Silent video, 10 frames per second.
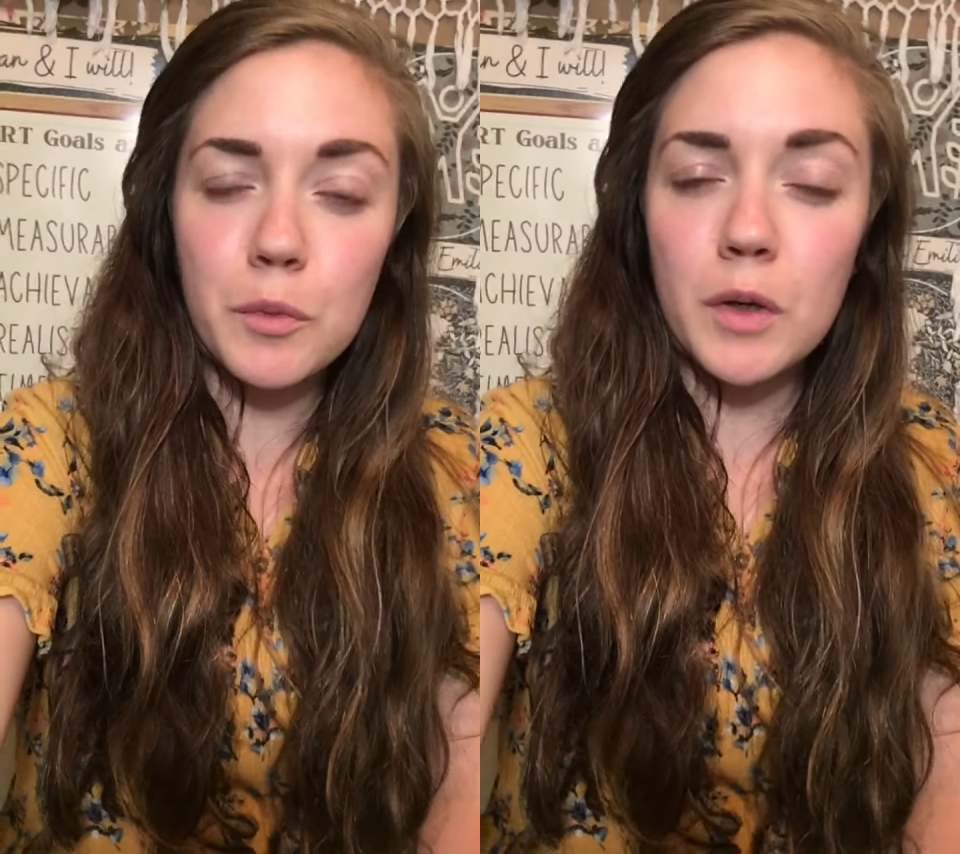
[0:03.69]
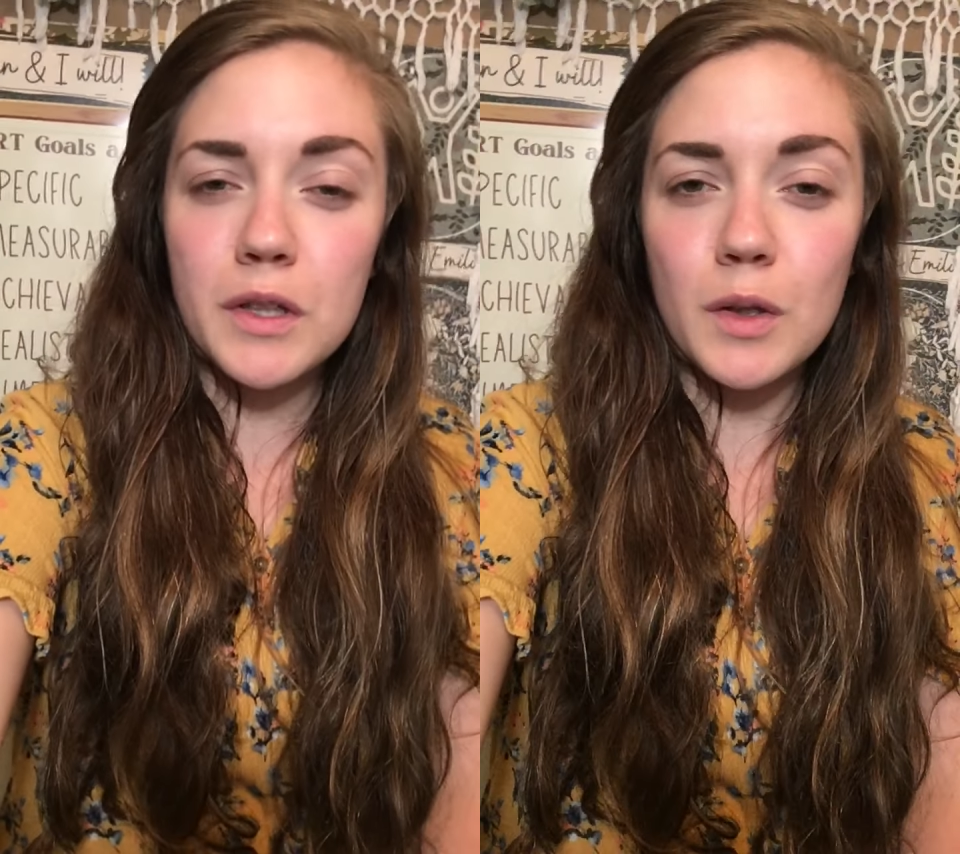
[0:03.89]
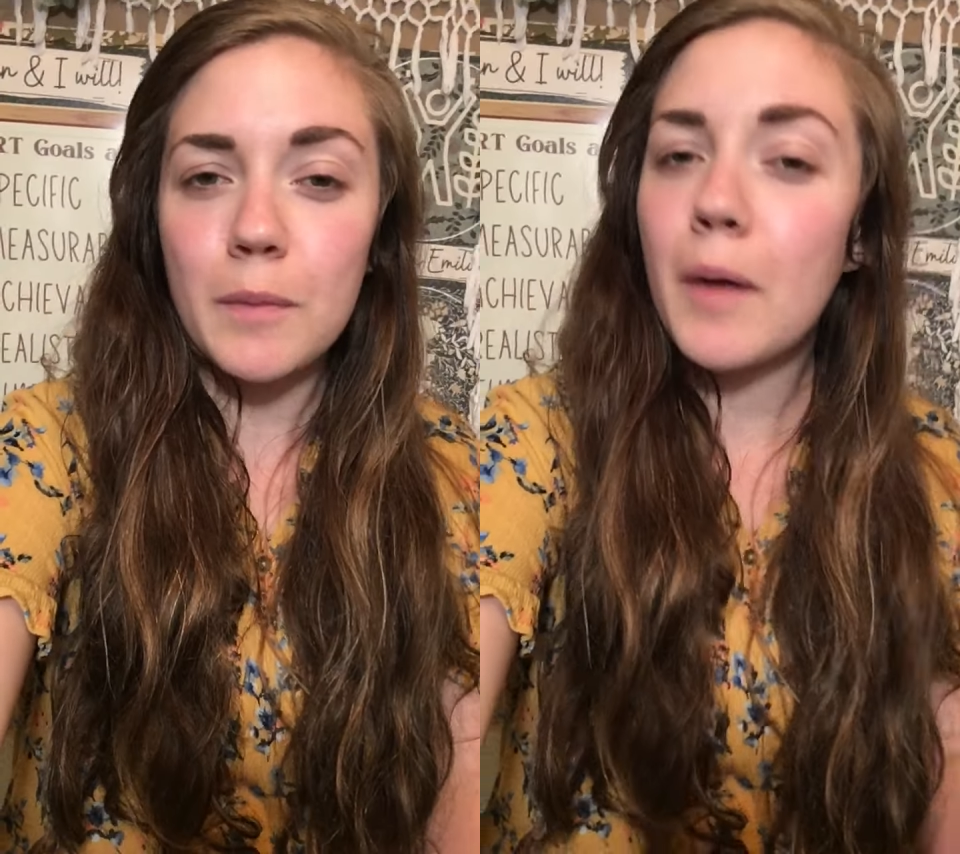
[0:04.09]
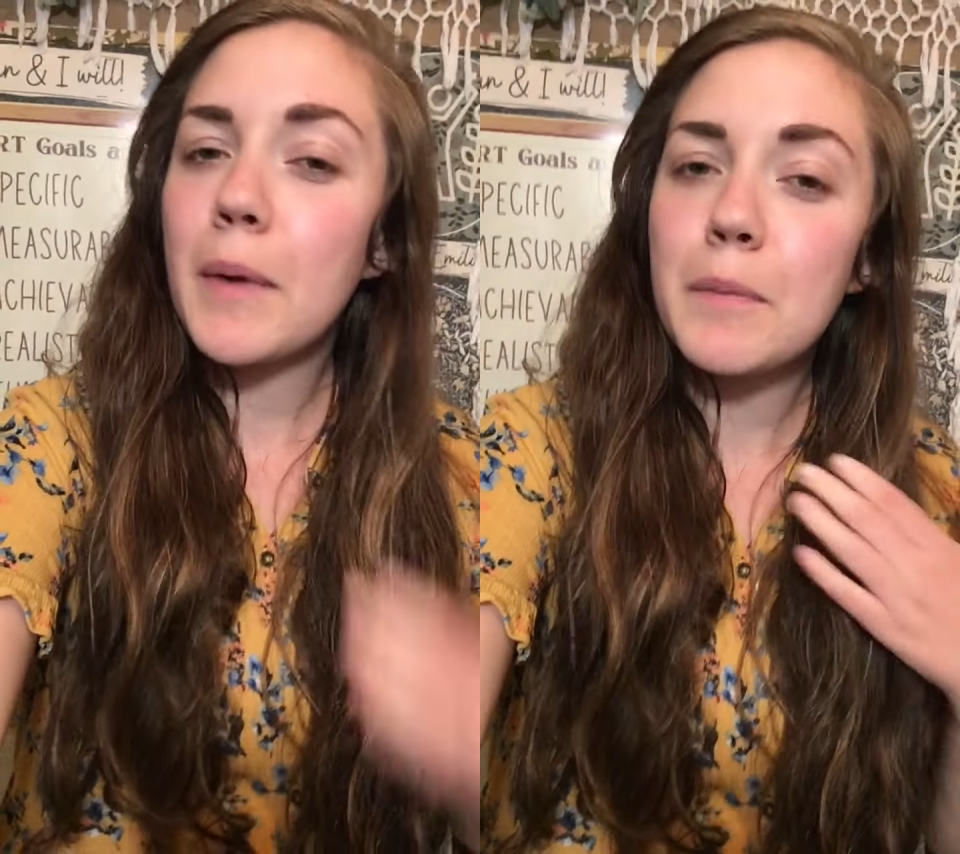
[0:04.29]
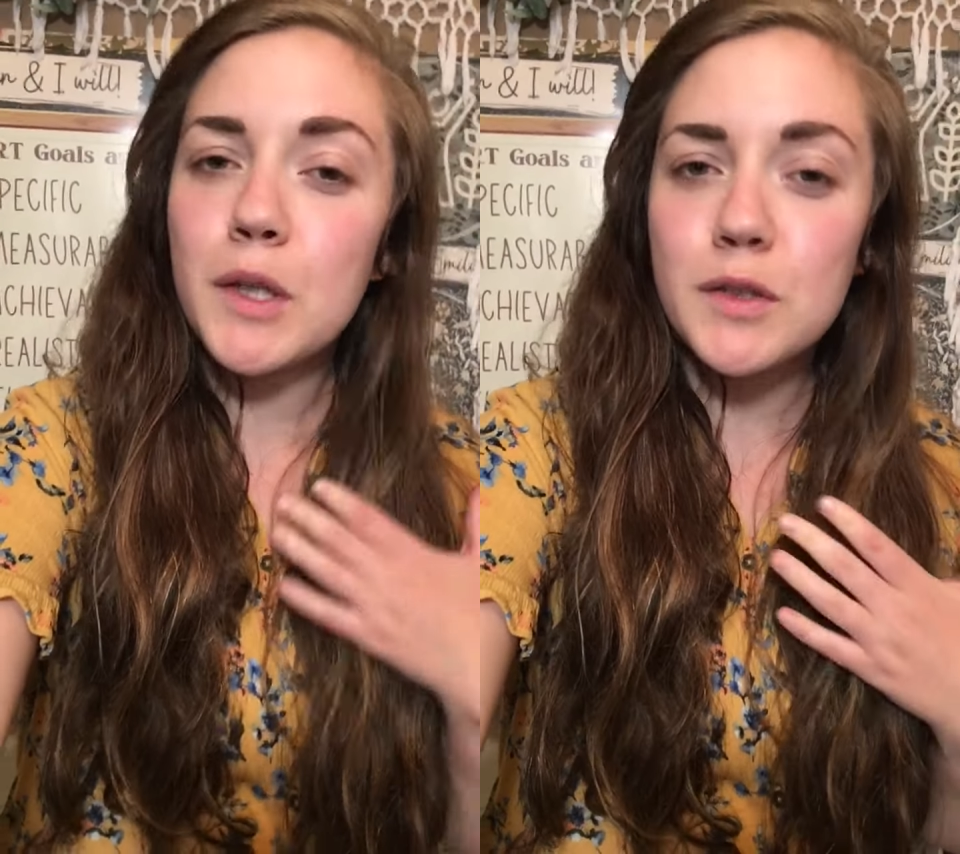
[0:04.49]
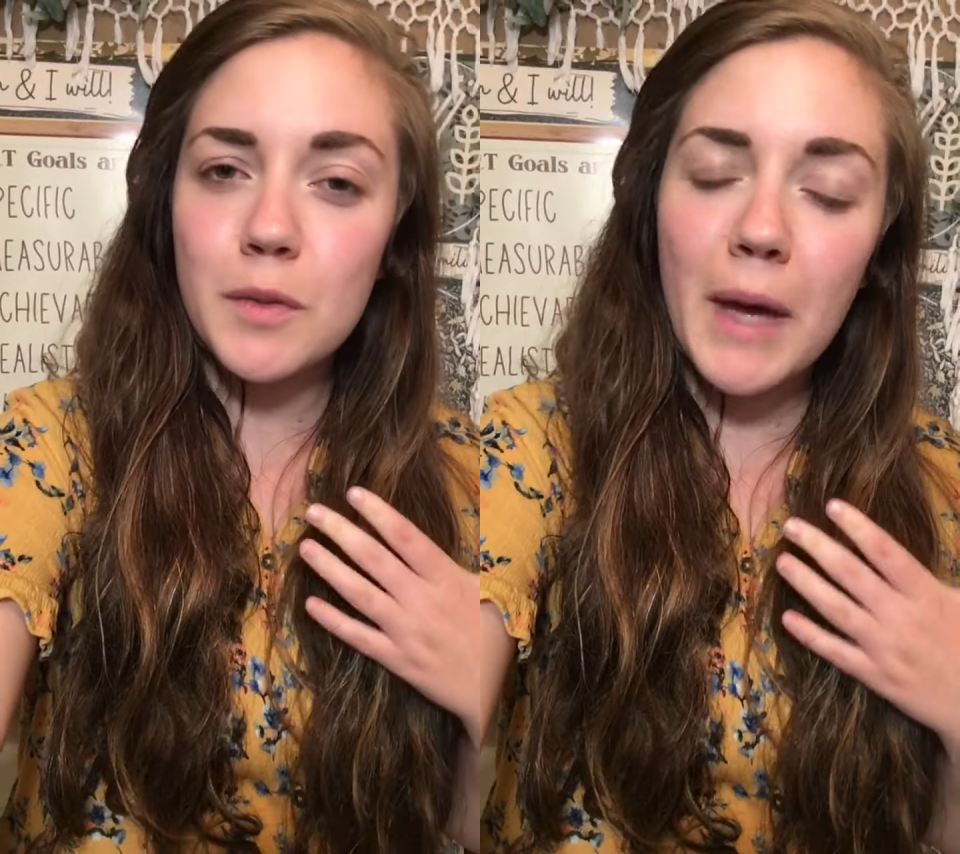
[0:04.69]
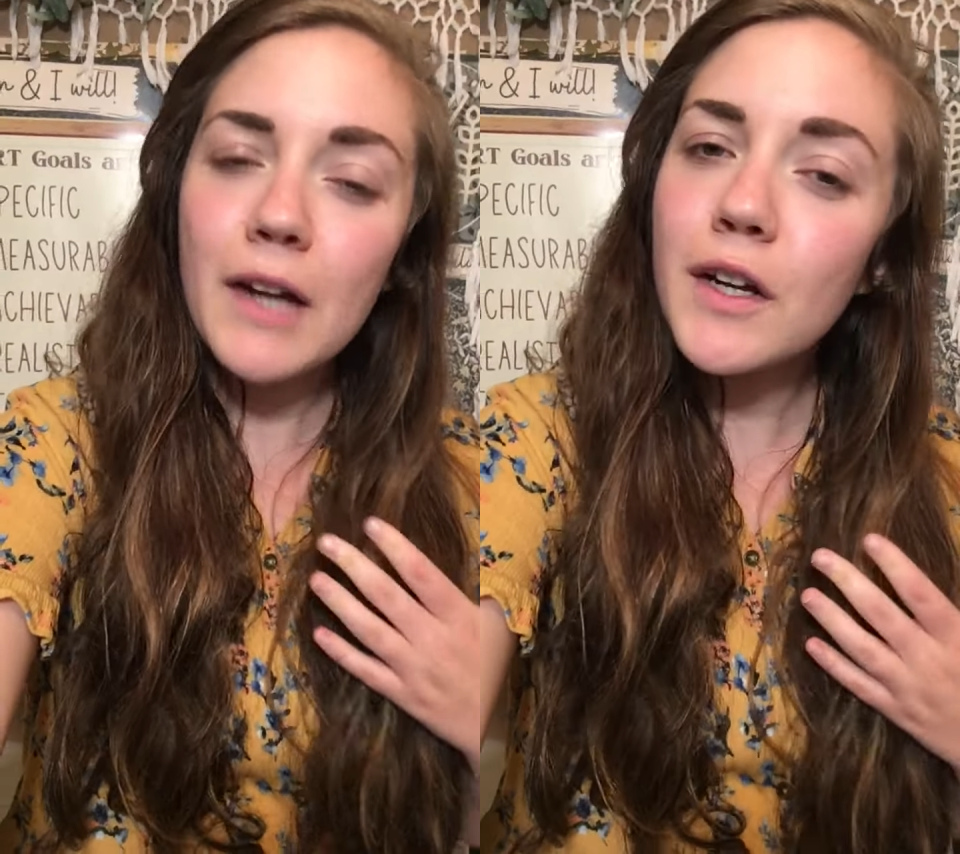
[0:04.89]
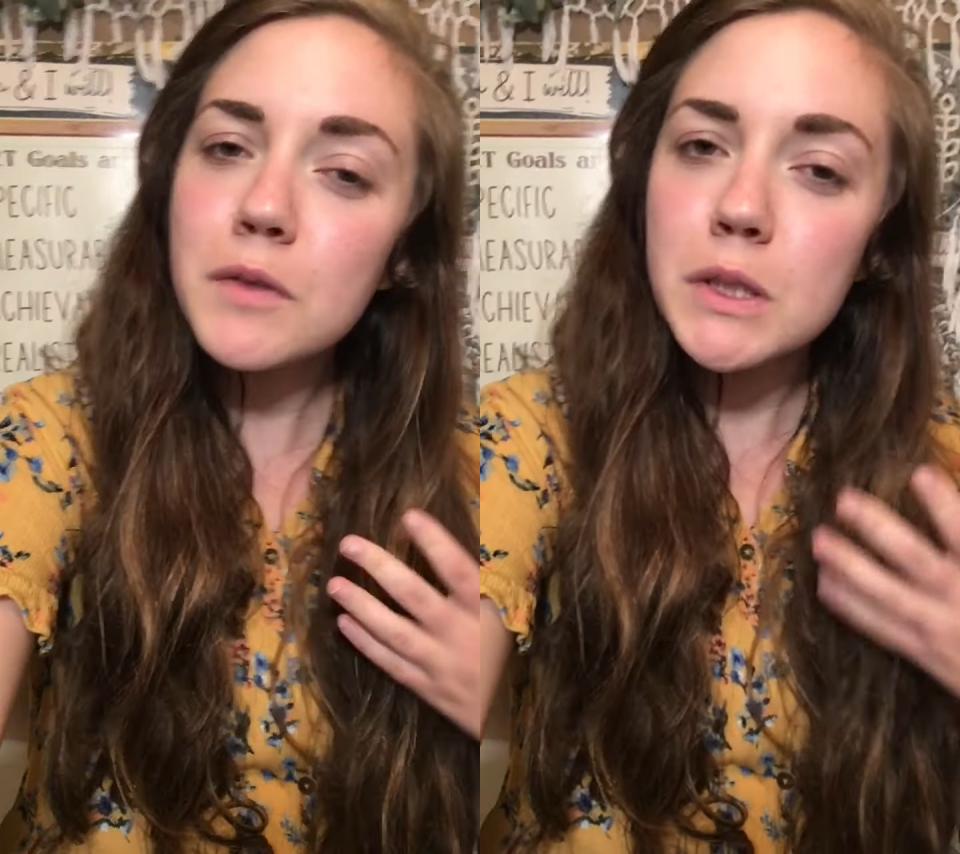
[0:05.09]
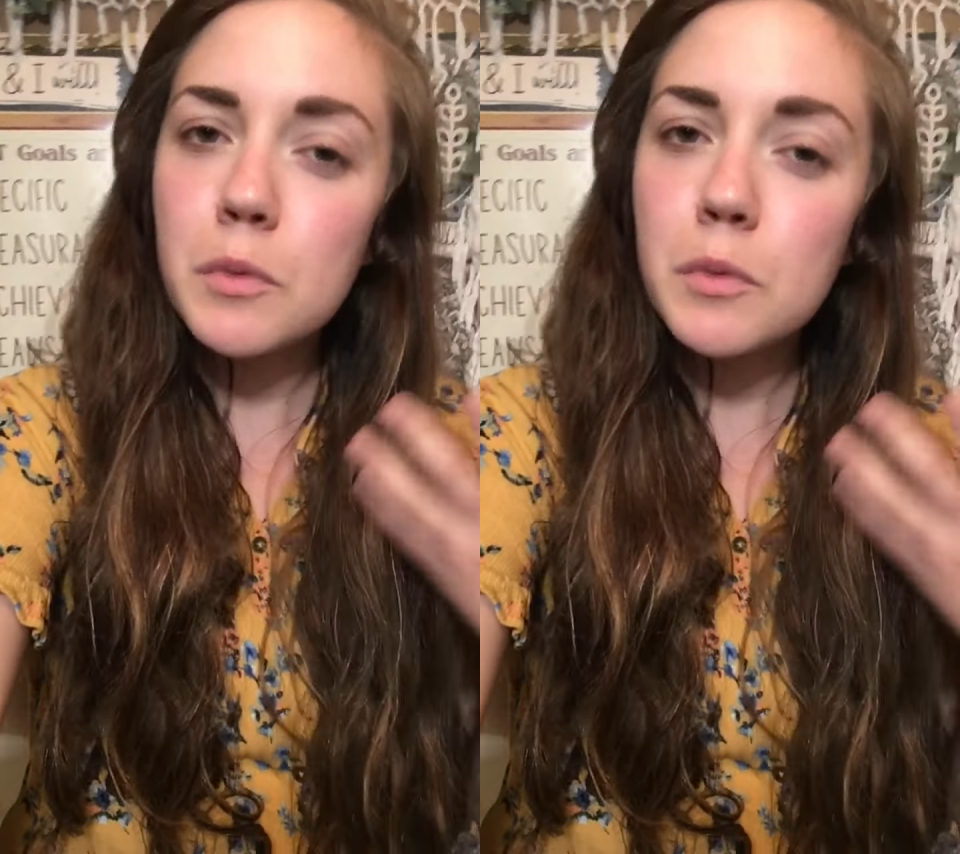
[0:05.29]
more with you about my personal background